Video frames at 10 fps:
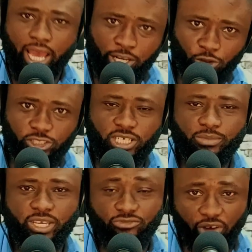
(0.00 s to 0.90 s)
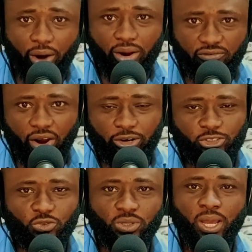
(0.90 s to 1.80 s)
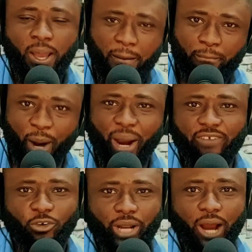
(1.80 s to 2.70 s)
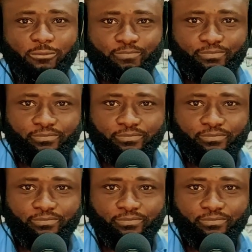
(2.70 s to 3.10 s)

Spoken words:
And you'll see me very, very soon. Bye-bye for now.